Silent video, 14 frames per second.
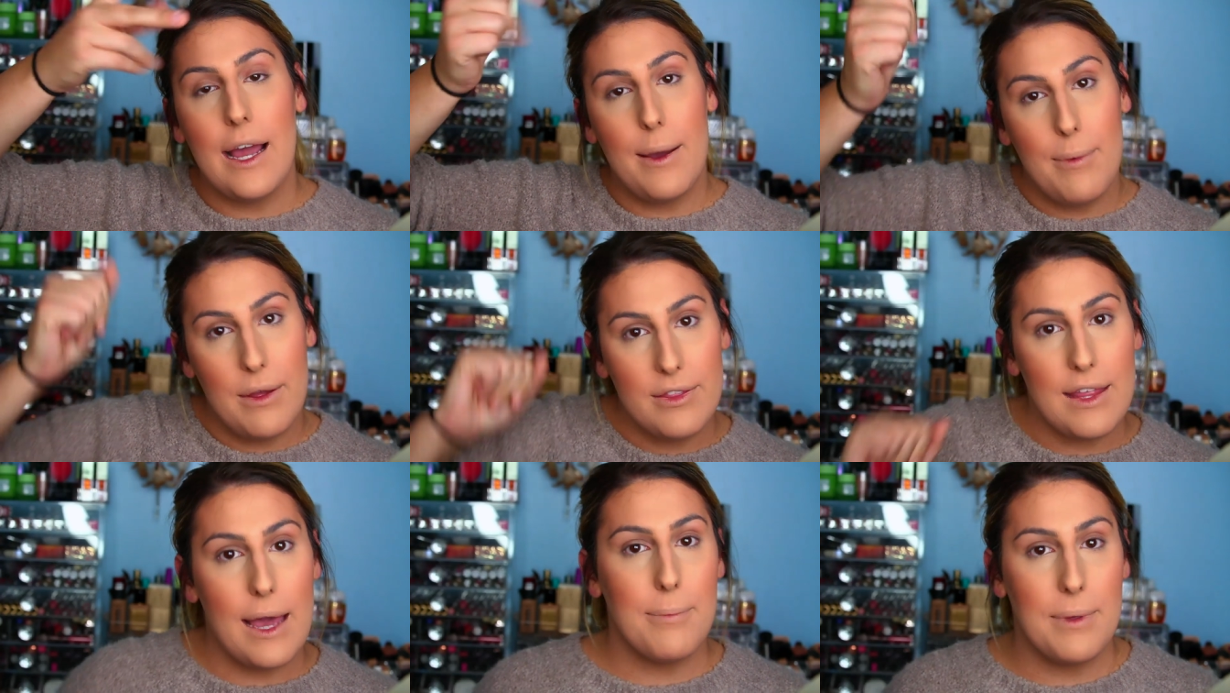How
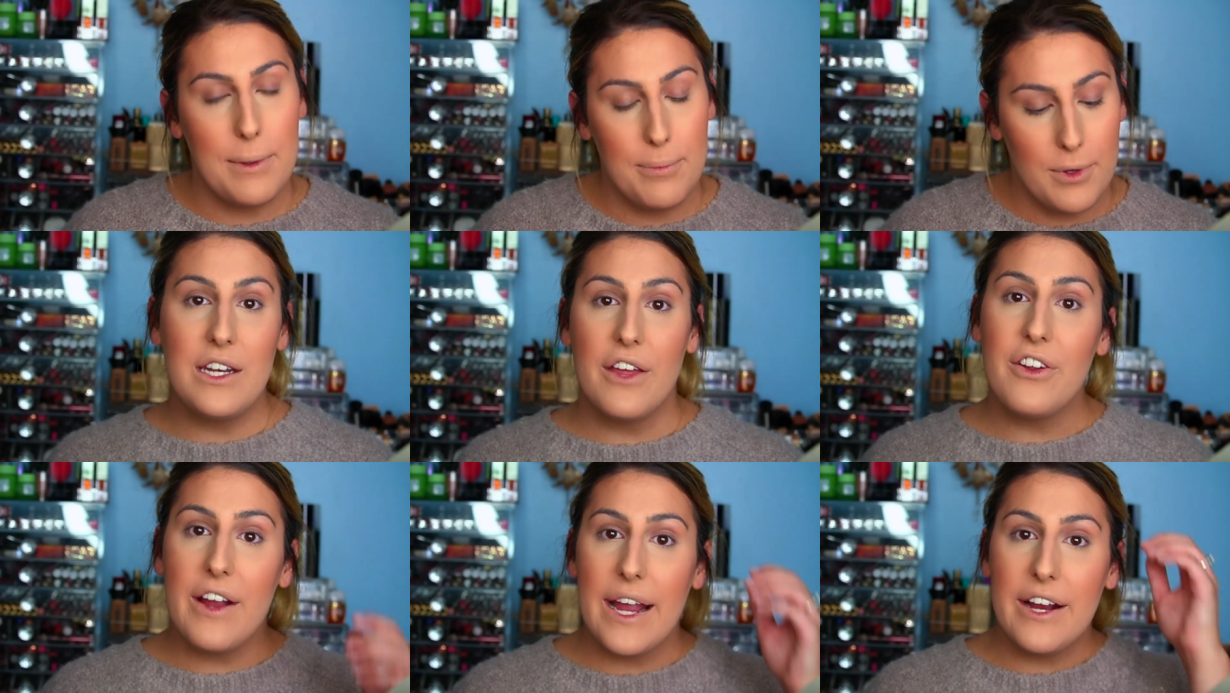about that, people?
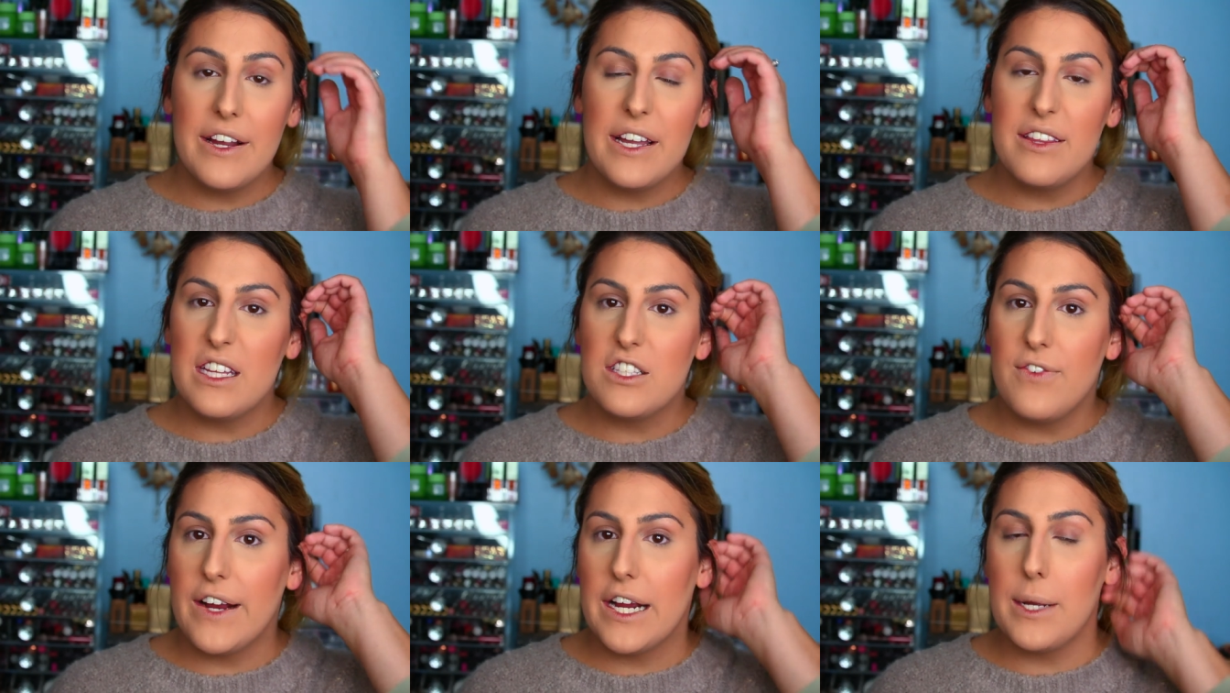Another area
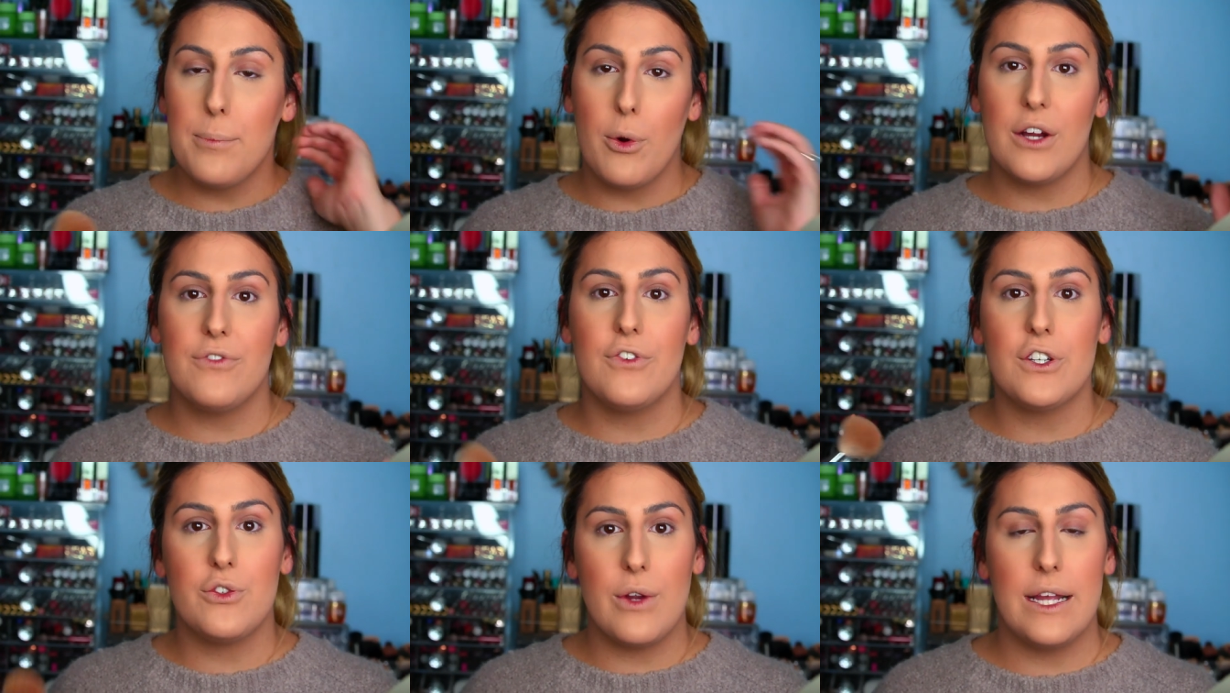that's very
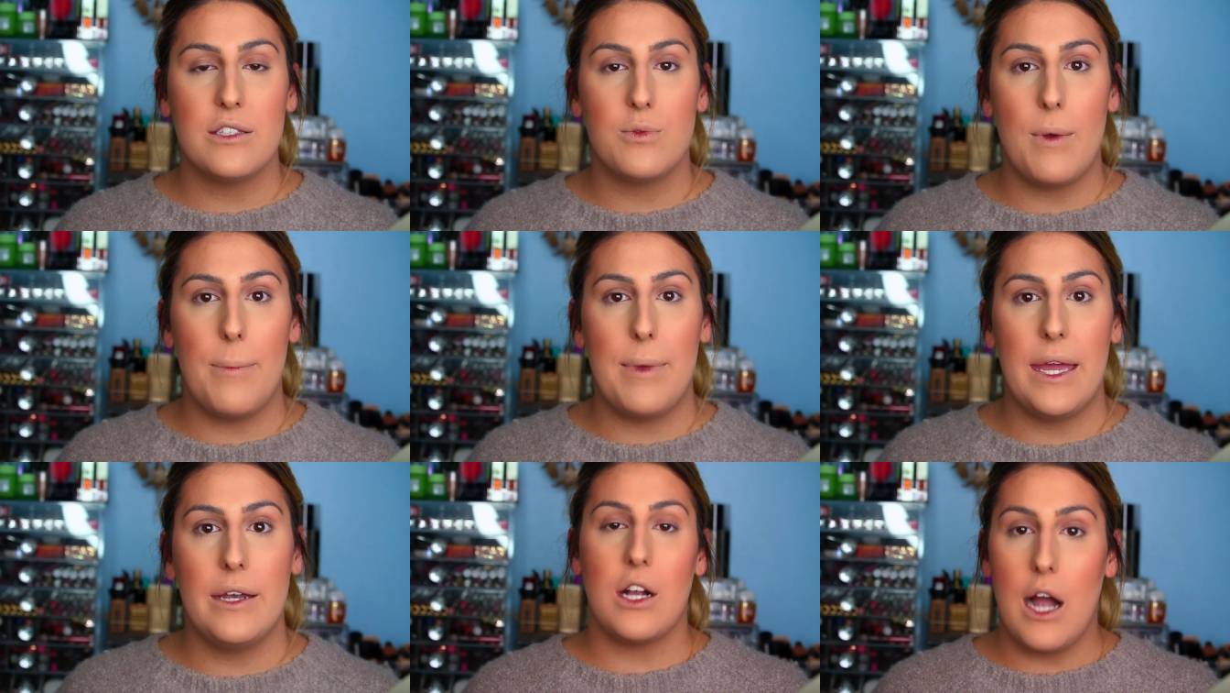important for trans
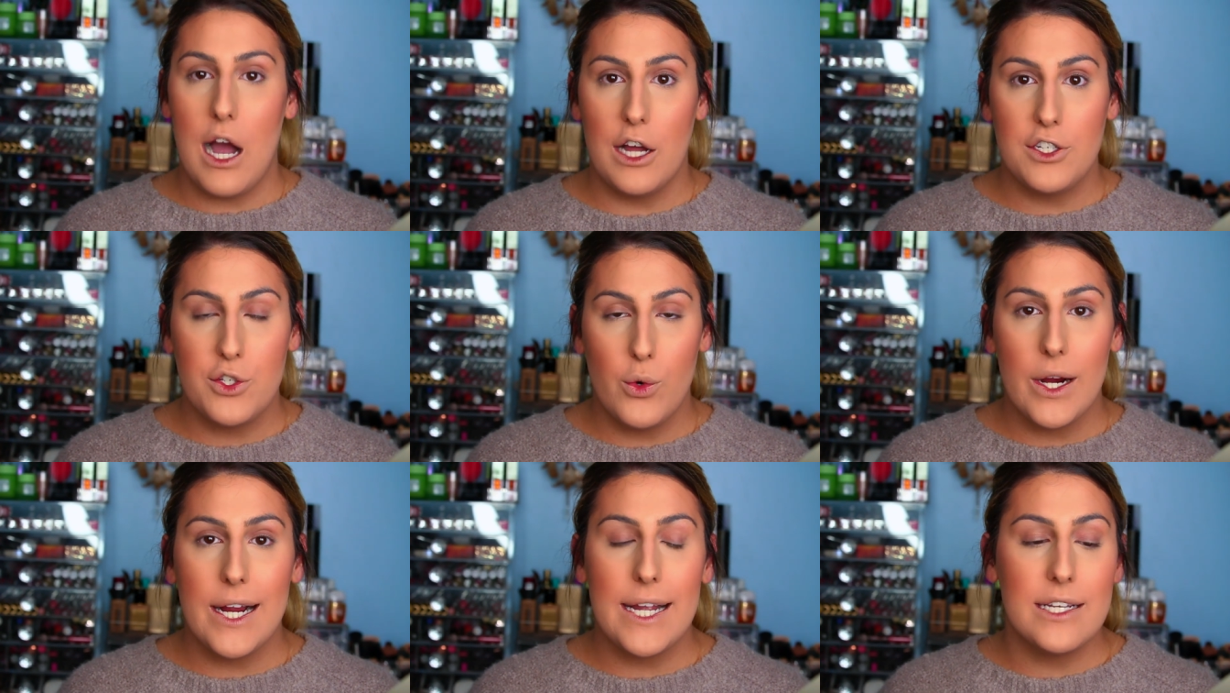women to
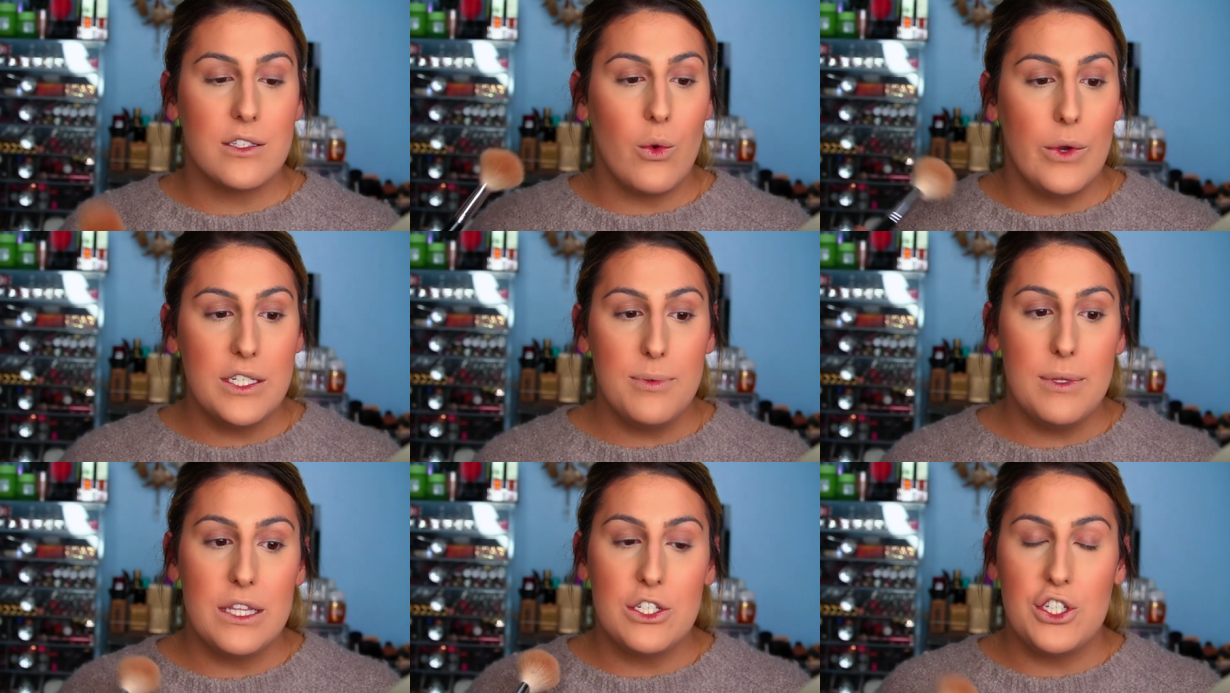contour is going
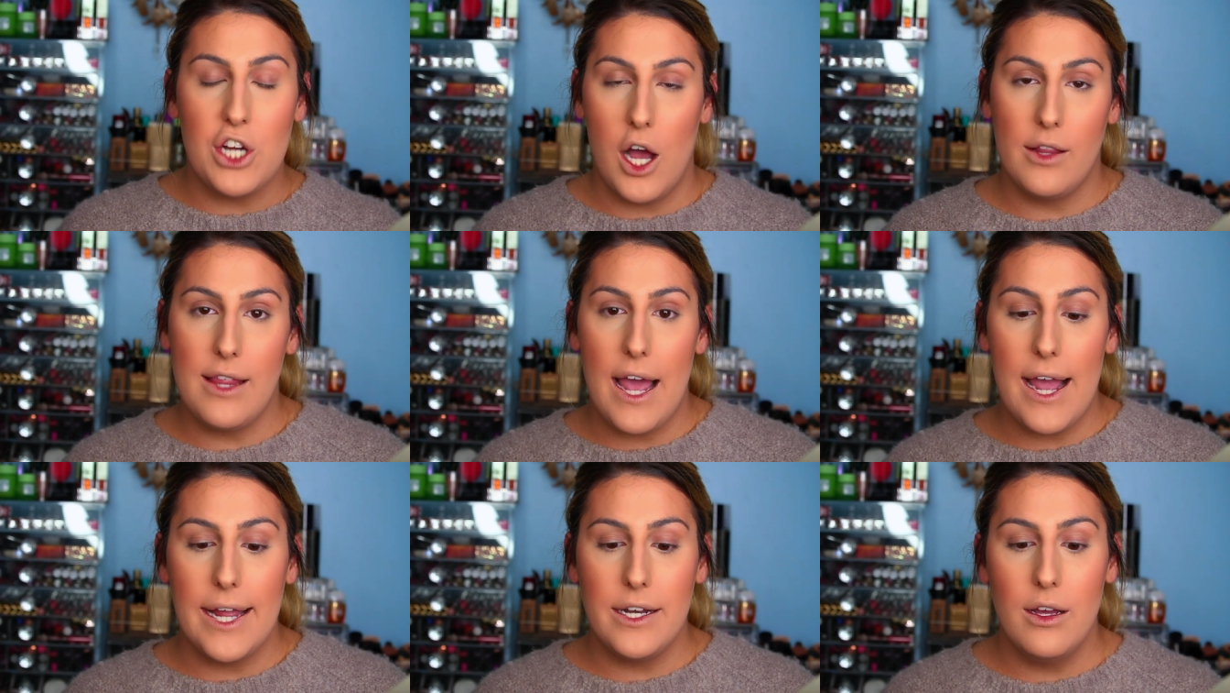to be the
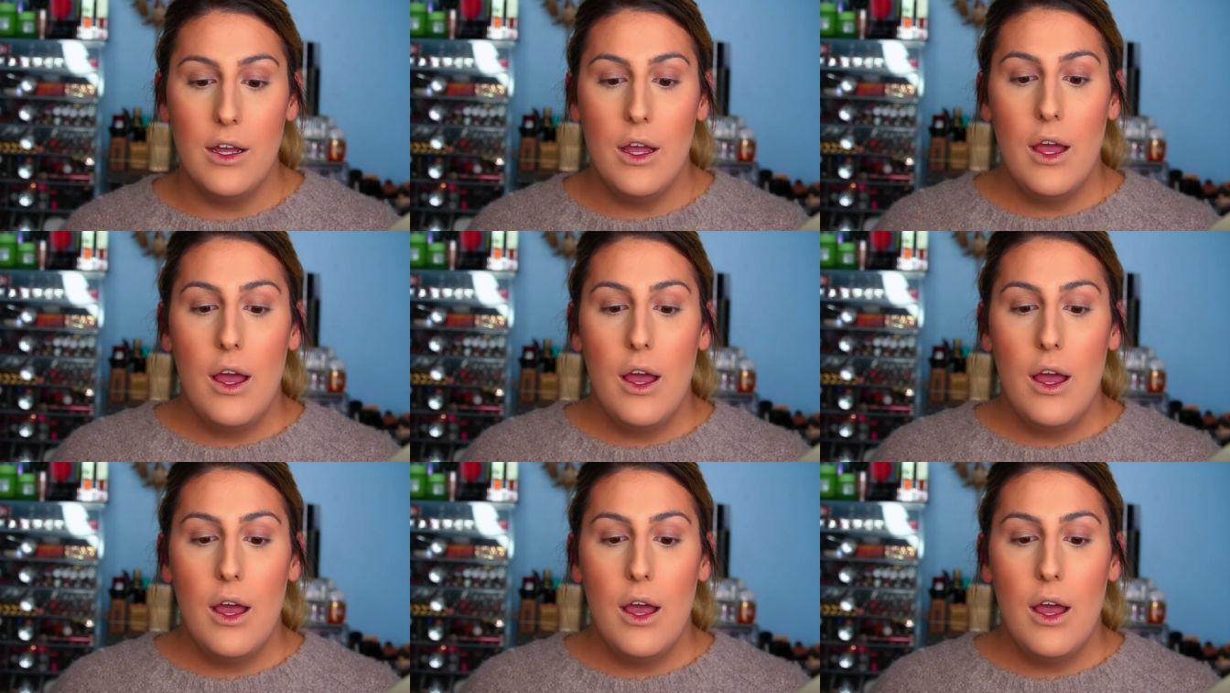jawline.